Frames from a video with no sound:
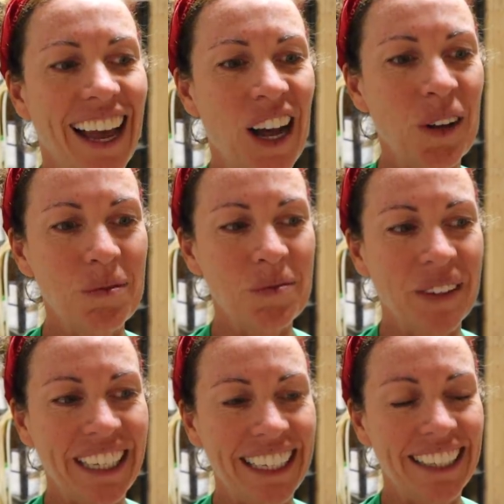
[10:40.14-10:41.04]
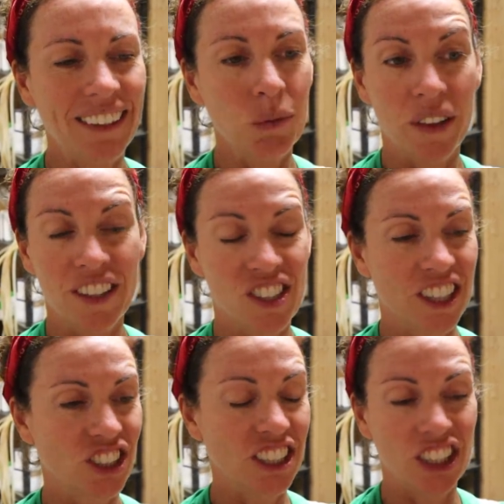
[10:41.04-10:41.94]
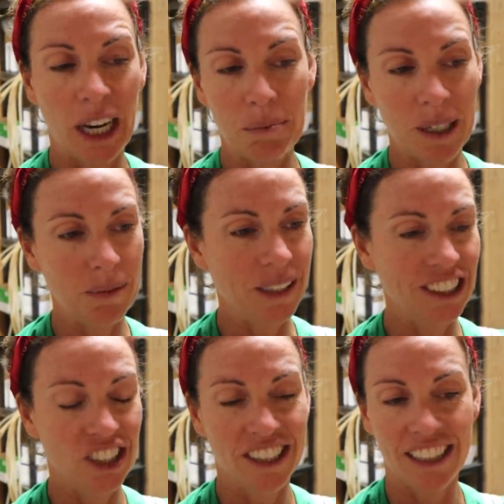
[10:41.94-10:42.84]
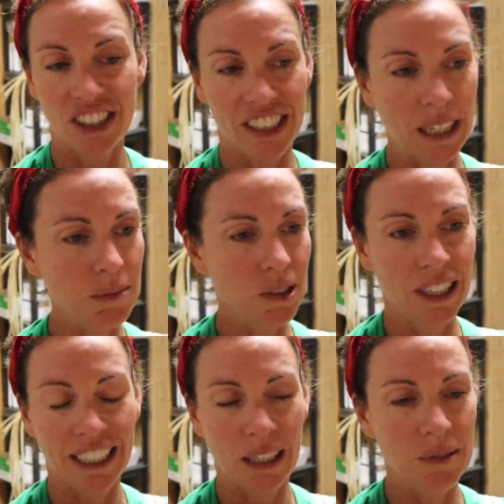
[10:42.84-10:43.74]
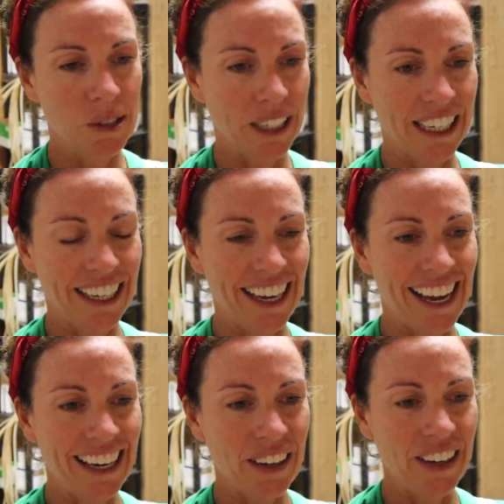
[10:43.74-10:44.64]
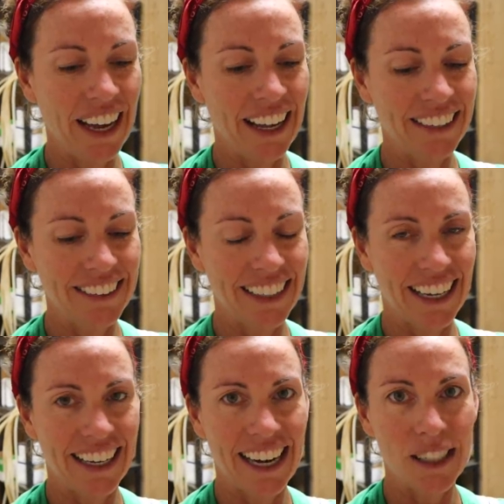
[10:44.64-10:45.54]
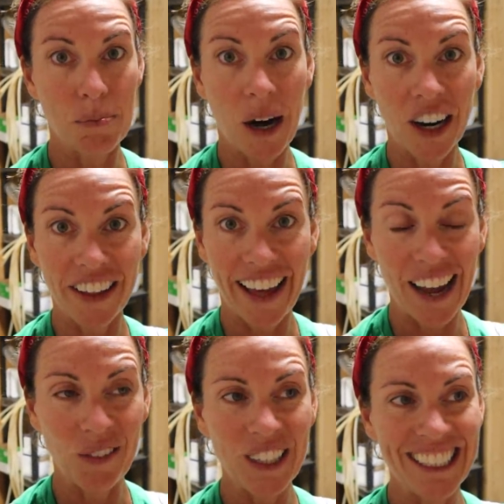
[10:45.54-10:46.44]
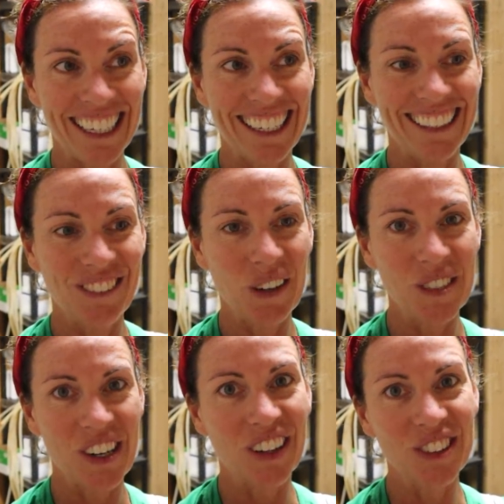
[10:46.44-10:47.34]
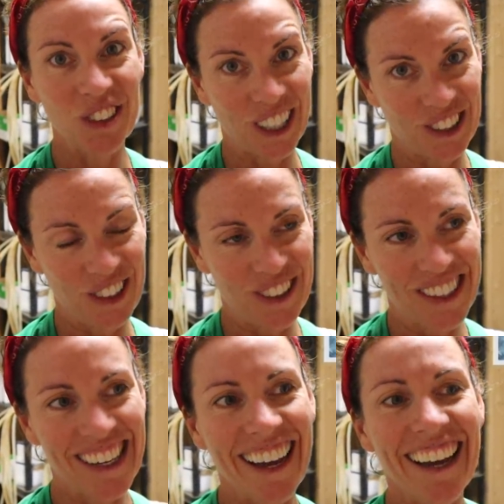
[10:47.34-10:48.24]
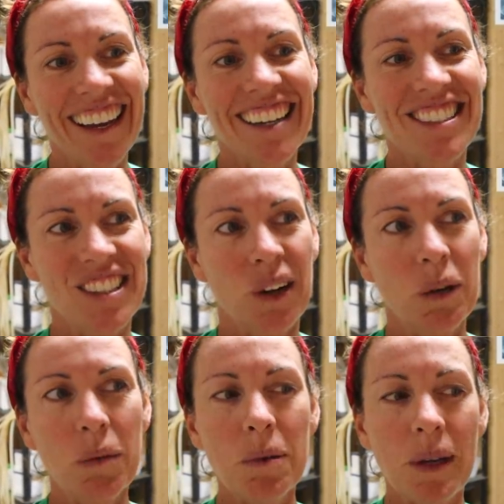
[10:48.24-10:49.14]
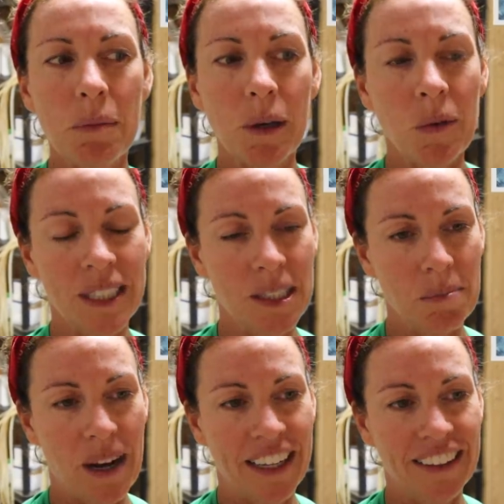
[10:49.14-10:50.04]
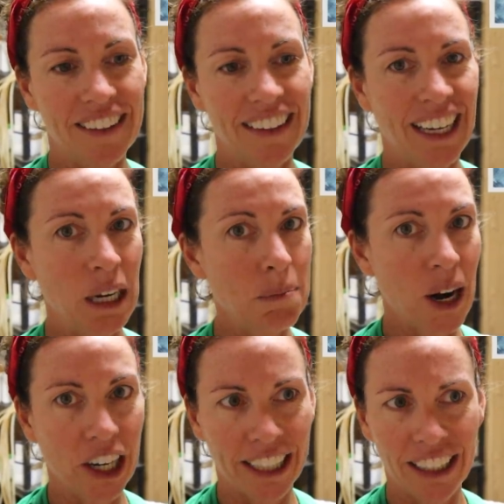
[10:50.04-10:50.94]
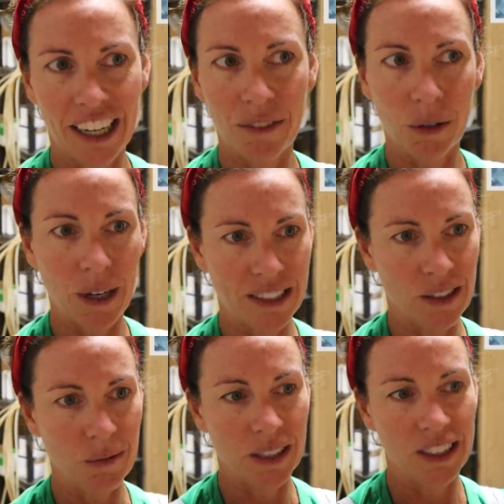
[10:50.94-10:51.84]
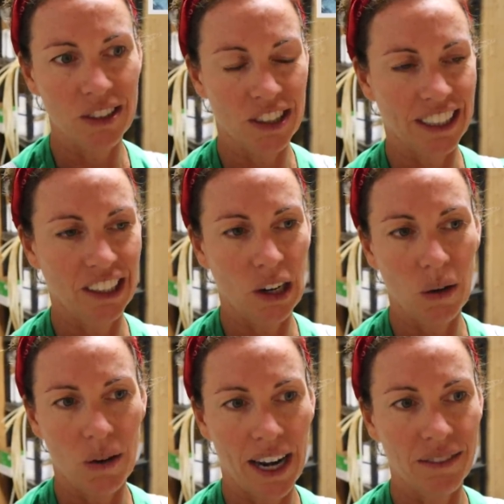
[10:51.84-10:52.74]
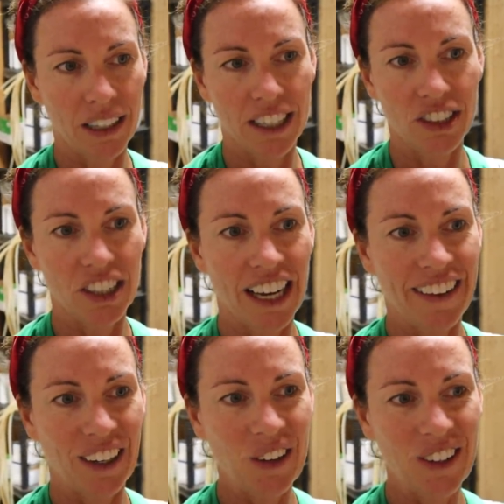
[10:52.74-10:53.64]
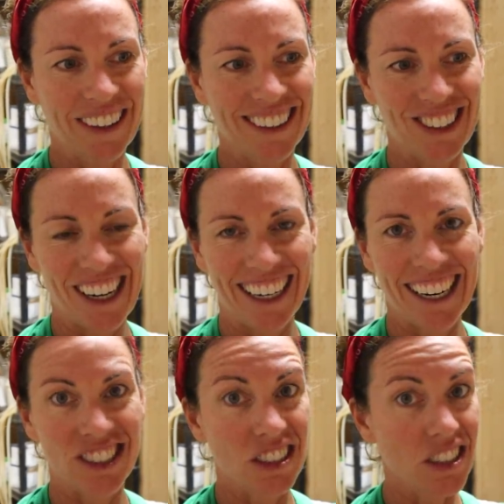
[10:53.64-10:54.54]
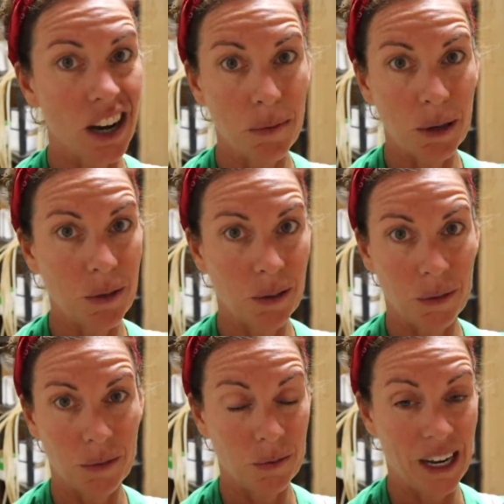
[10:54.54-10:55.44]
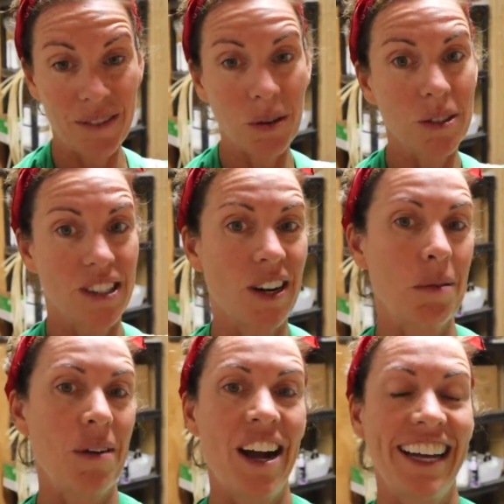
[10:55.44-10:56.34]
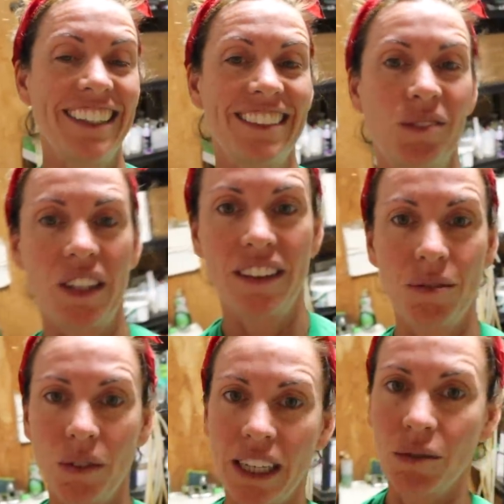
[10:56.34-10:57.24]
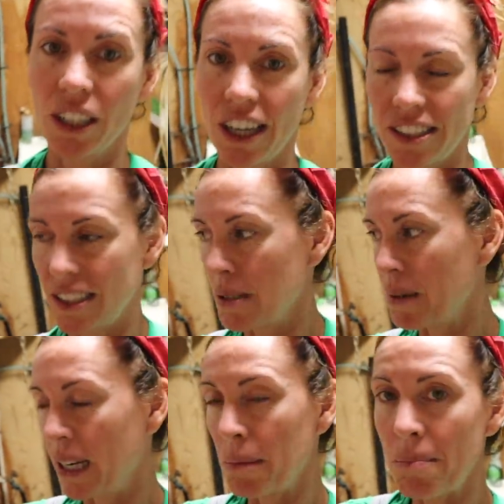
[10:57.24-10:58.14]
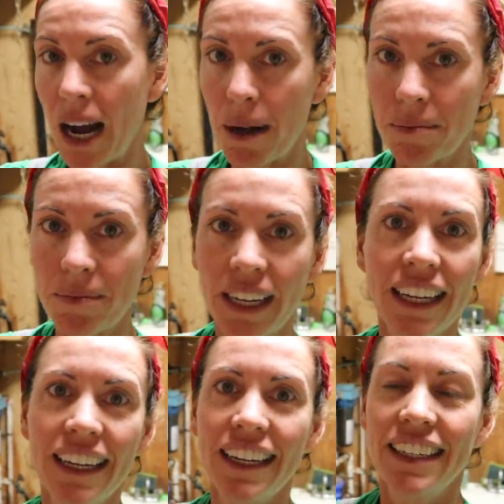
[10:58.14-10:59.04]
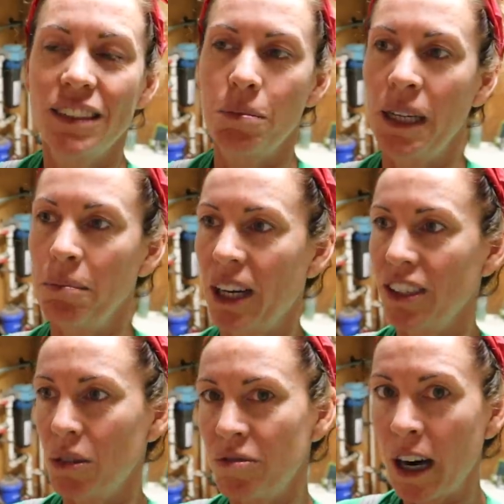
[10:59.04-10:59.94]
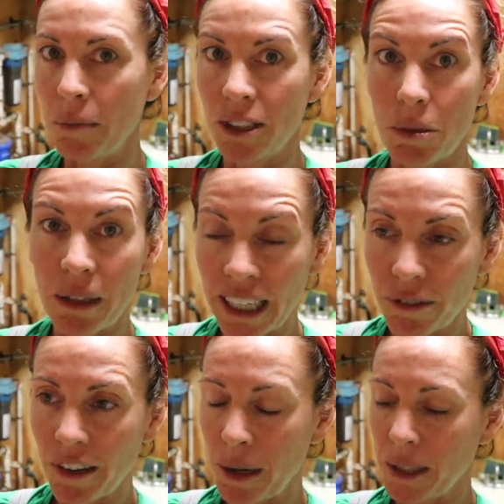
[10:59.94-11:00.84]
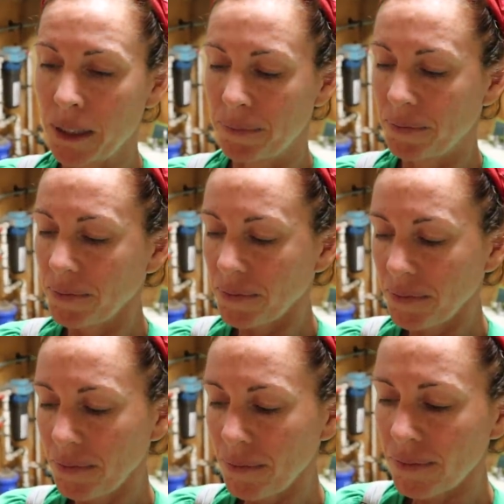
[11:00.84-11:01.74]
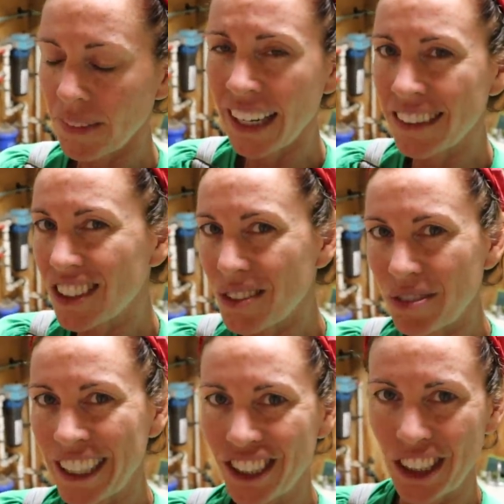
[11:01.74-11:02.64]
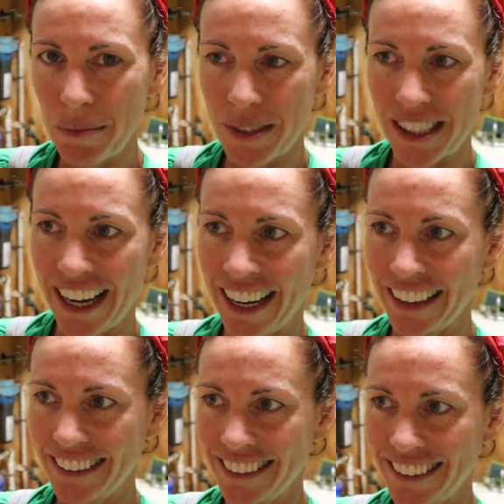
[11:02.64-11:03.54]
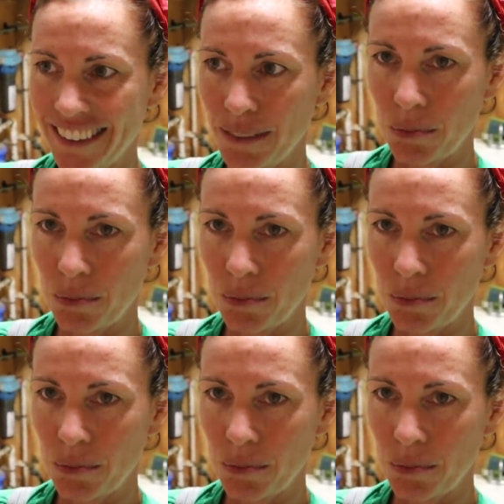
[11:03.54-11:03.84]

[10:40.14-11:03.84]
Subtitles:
helped me with this. She championed me. She said, just keep doing it, keep doing it. And as part of that, we did what was called Truck Truths. So we would meet about once a month in a parking lot of a restaurant. We'd usually go have lunch and then go to the truck and just talk about whatever was on our mind with in regards to being a mom, to being married to a farmer, to being a farmer, and just friendships and